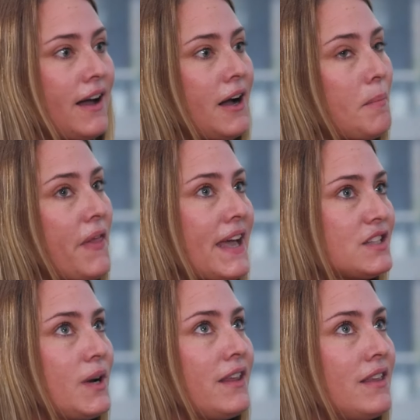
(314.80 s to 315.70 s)
And
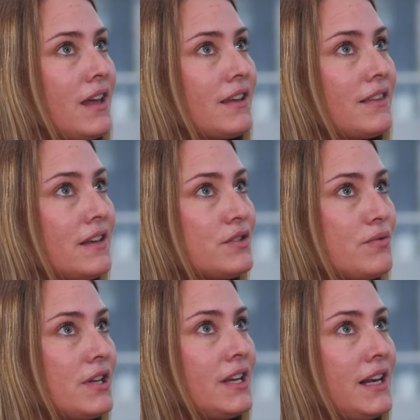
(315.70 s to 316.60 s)
that's why I think there's
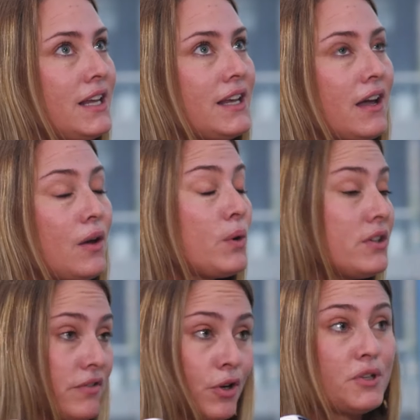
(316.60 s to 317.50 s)
really a
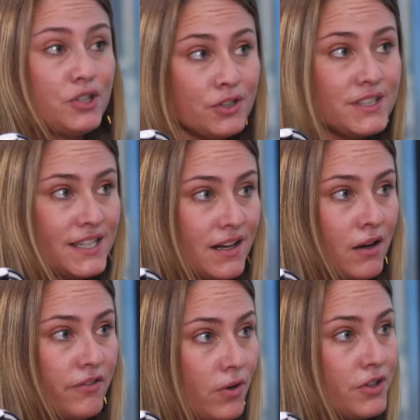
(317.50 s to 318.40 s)
window of opportunity
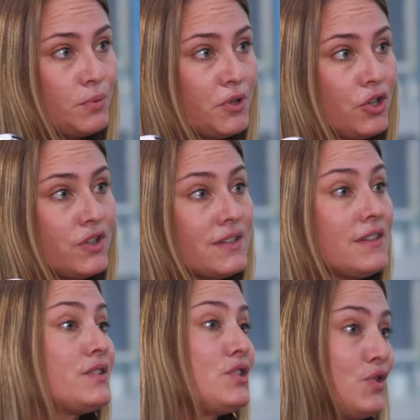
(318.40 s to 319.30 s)
now for entrepreneurs in
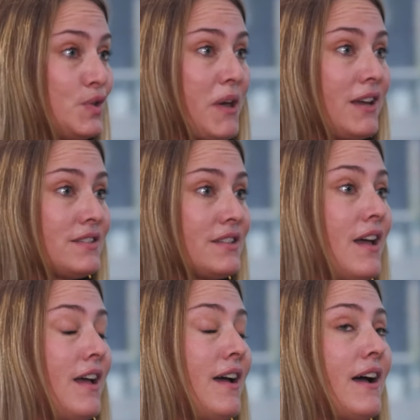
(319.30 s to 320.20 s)
this new space.
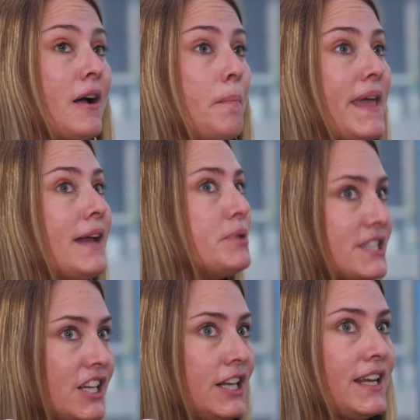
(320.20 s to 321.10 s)
And
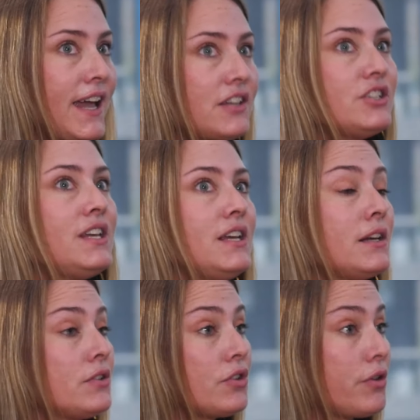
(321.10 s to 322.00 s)
particularly actually
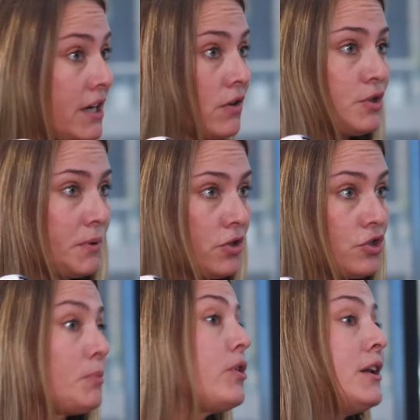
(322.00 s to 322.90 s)
in green
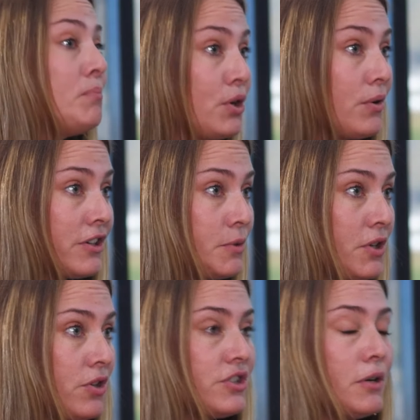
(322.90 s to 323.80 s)
entrepreneurship, green and blue
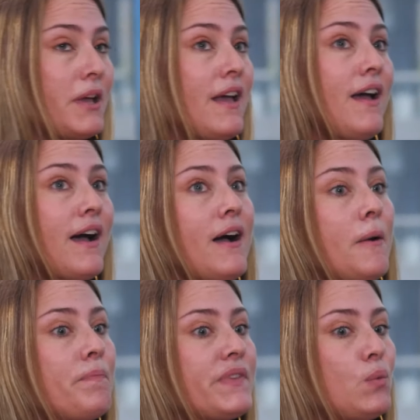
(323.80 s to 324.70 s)
entrepreneurship.
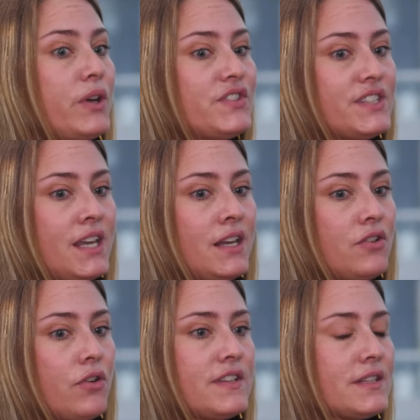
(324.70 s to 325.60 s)
We've seen,
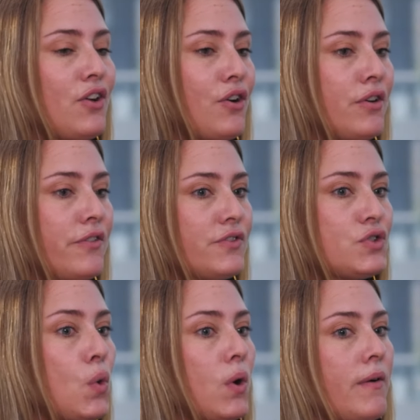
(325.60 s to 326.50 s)
you know, there's a lot of
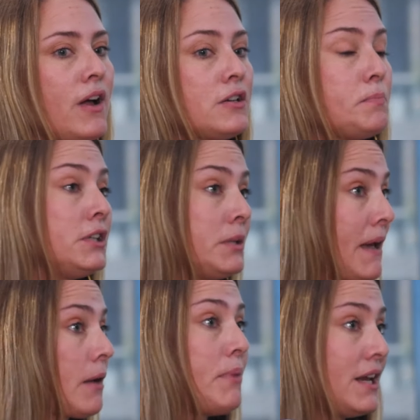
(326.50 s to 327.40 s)
talk around building
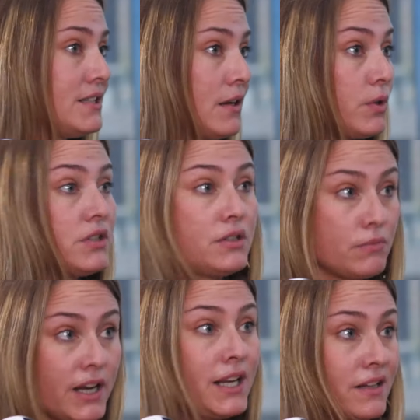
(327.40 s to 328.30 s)
back better, which
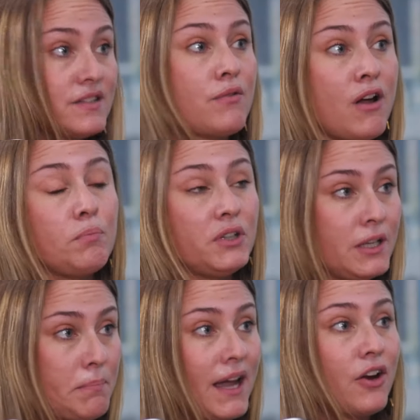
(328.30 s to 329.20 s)
really is around
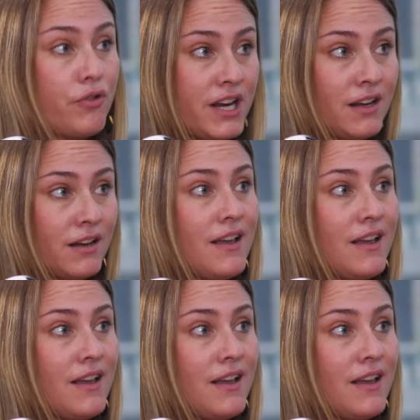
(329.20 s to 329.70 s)
building back greener.